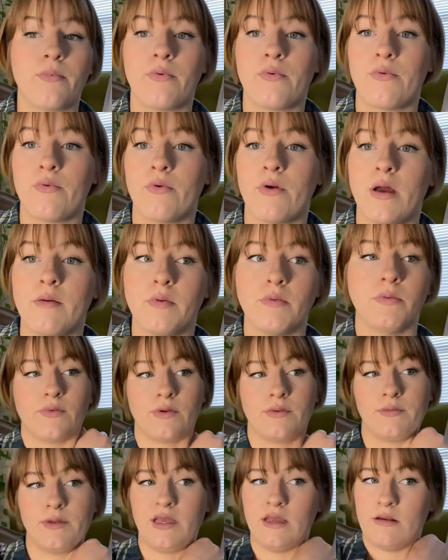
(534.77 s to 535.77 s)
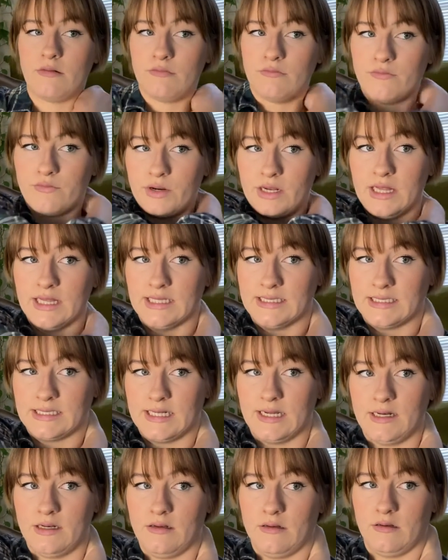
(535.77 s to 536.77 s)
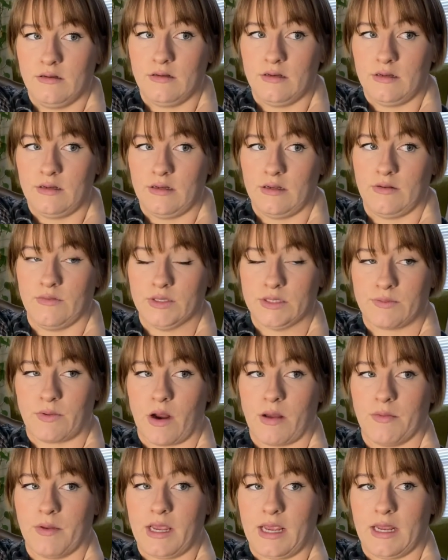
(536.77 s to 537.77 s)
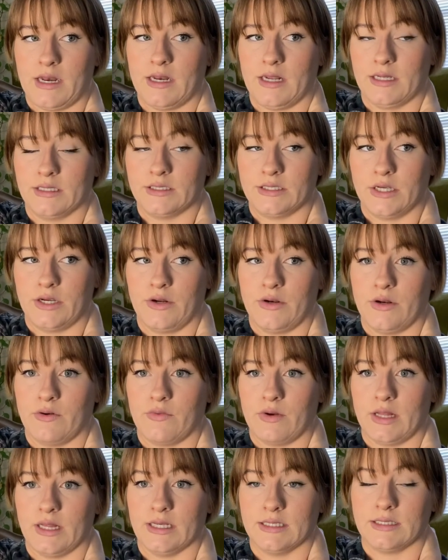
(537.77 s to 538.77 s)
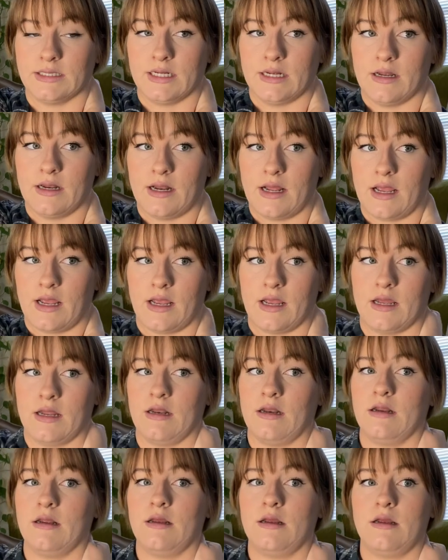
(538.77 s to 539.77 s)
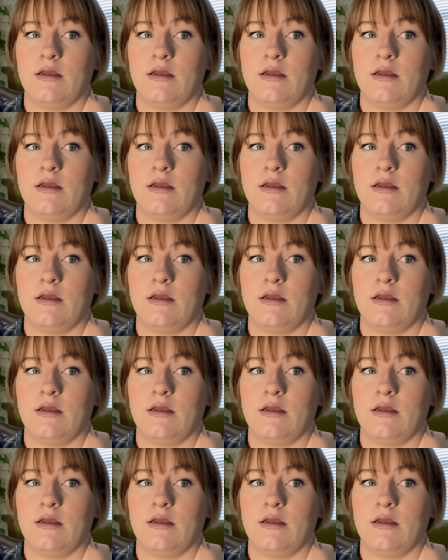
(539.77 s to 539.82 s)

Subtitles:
Probably it relisted. It was probably ending soon and relisted, and